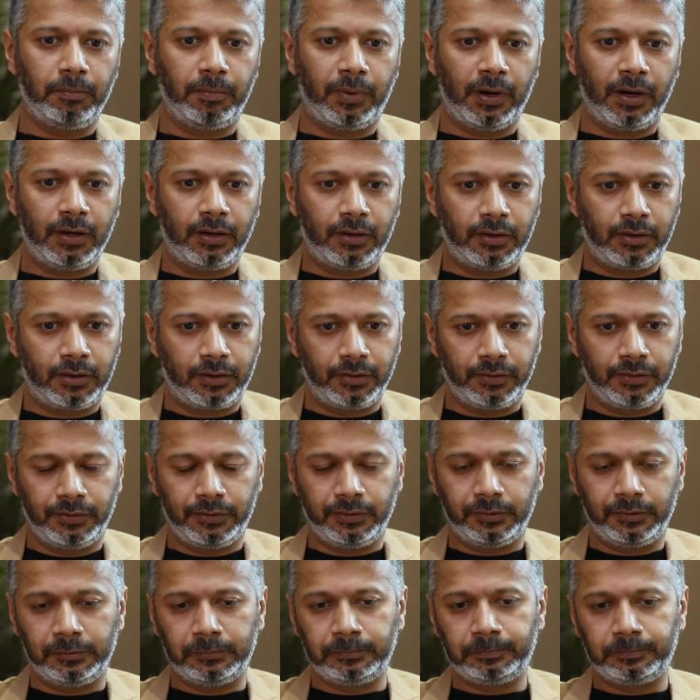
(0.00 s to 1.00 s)
but
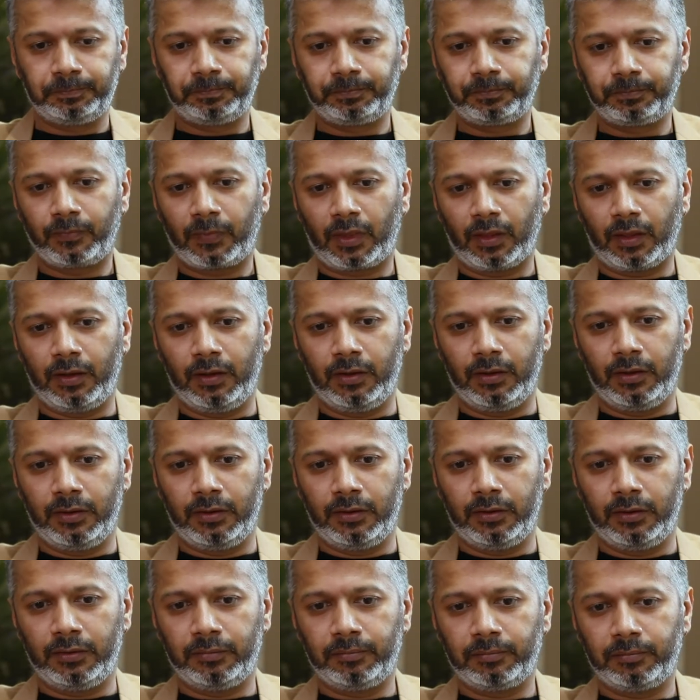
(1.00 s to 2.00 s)
uh,
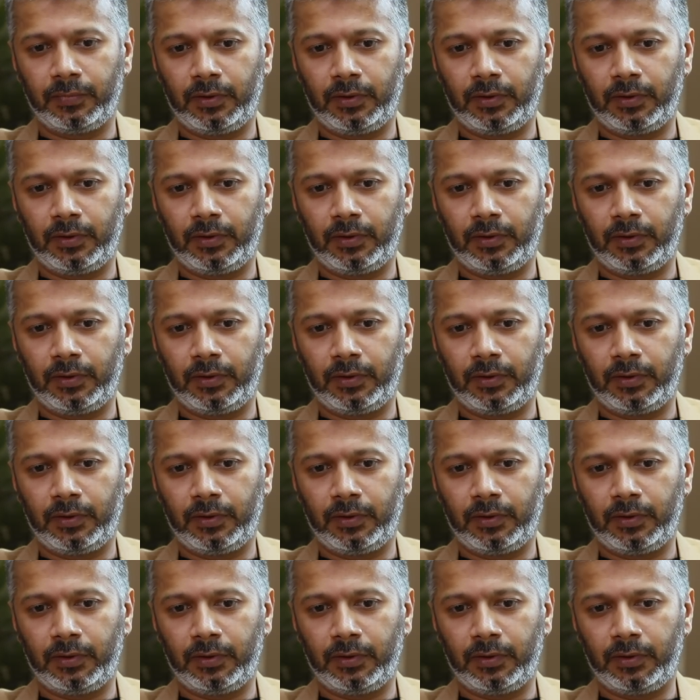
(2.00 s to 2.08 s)
uh,